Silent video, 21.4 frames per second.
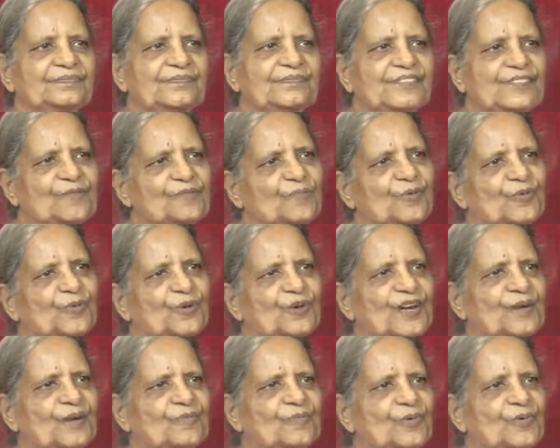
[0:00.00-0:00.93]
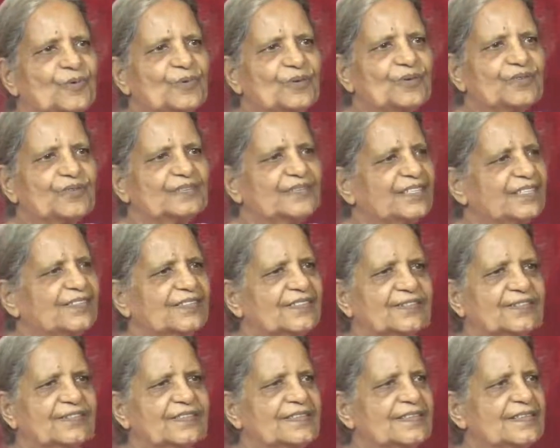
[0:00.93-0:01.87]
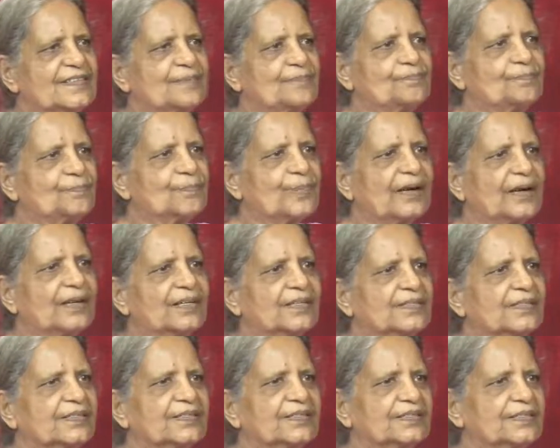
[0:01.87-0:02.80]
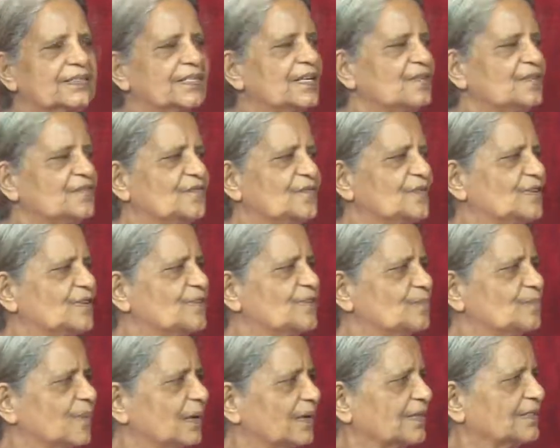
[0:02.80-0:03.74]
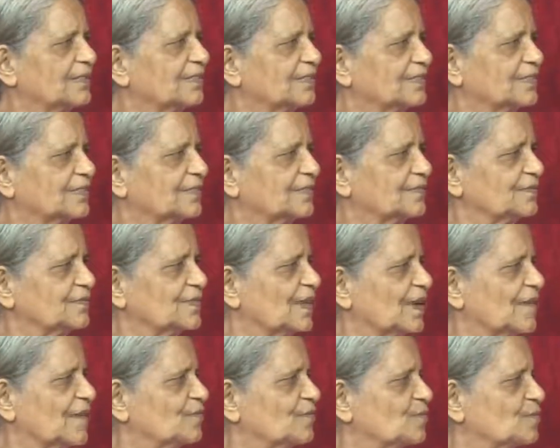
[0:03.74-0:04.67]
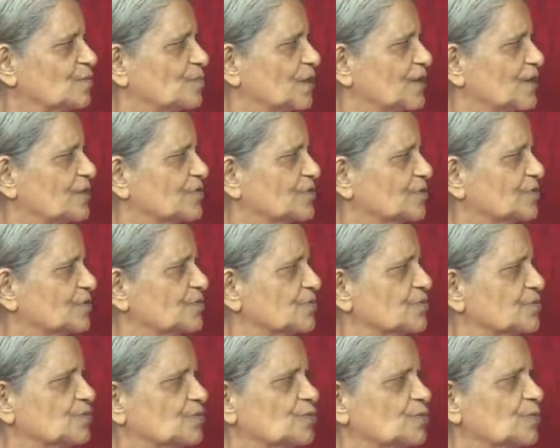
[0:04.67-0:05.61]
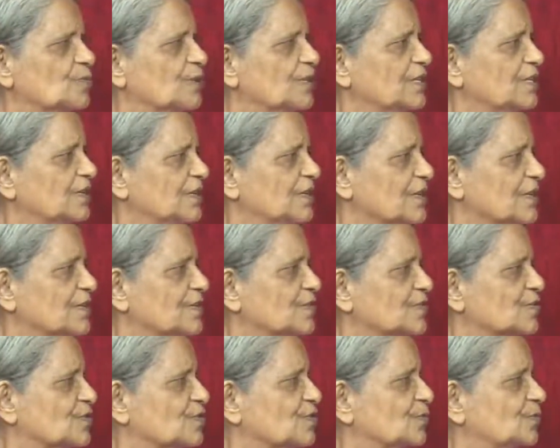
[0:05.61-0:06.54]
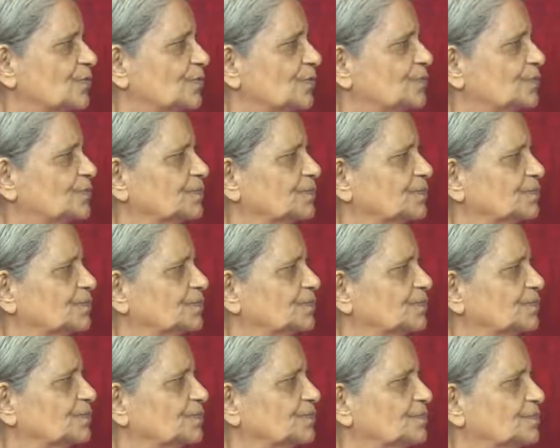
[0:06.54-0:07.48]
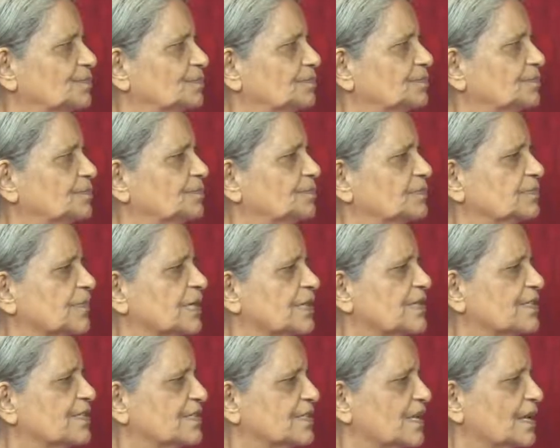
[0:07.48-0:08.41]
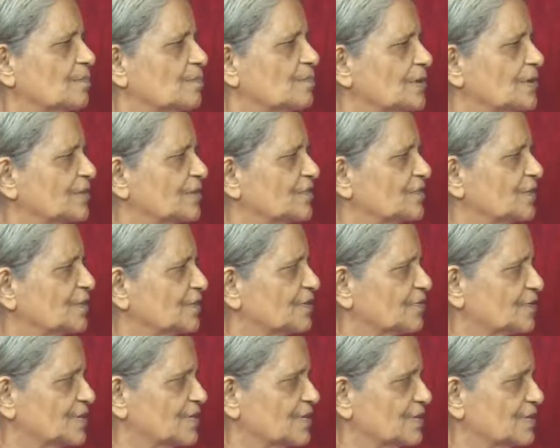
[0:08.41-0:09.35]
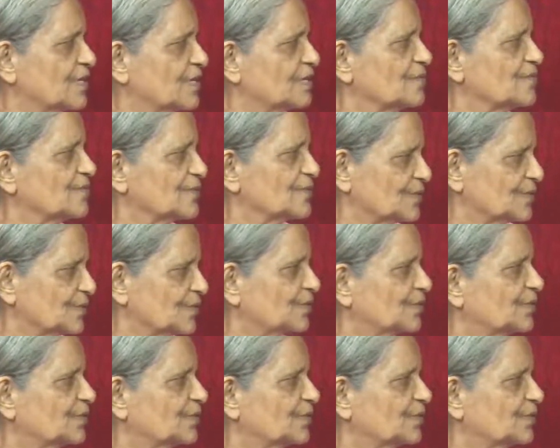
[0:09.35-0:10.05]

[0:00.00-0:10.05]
So, more and more, this is a path, infinite path. We have to march on so many things to establish in ourselves.